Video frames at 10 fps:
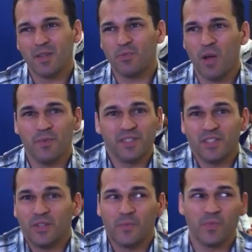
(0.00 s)
But the problem is,
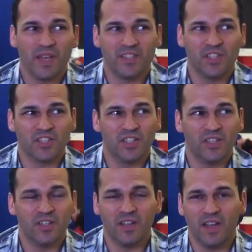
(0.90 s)
you know, it's such
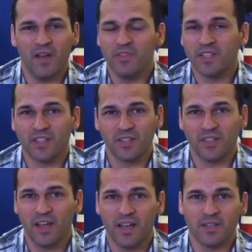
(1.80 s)
everything's on
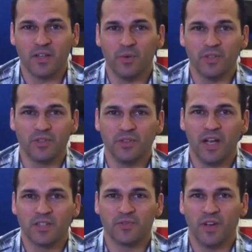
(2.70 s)
the line. You know, when two
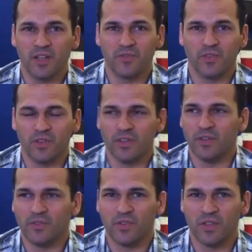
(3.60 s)
guys are fighting
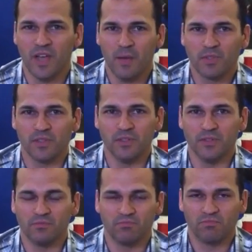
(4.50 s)
for the
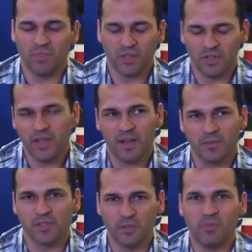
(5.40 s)
absolute, you know, not
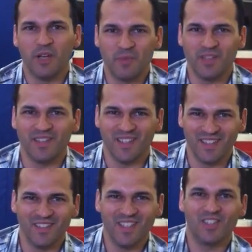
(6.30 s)
absolute, but I mean
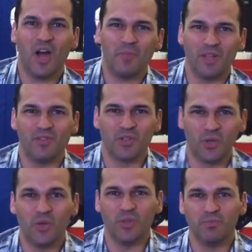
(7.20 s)
the top level
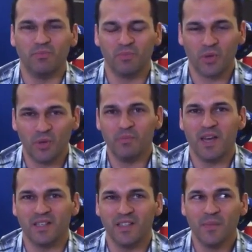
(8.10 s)
gold
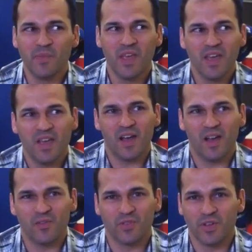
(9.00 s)
medal
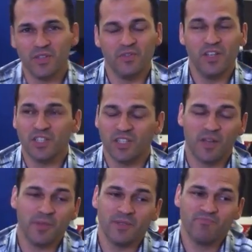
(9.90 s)
for their division.
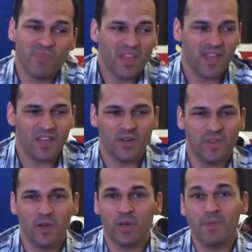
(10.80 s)
I mean, you know,
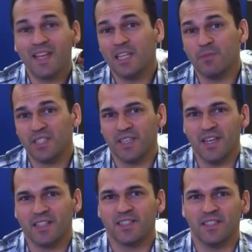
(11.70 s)
they don't want to make any
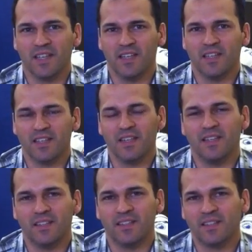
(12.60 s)
mistakes,
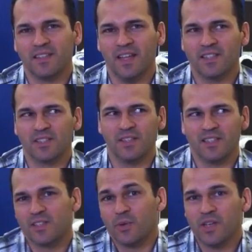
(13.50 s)
and that's
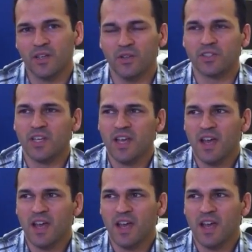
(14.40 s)
the way it goes.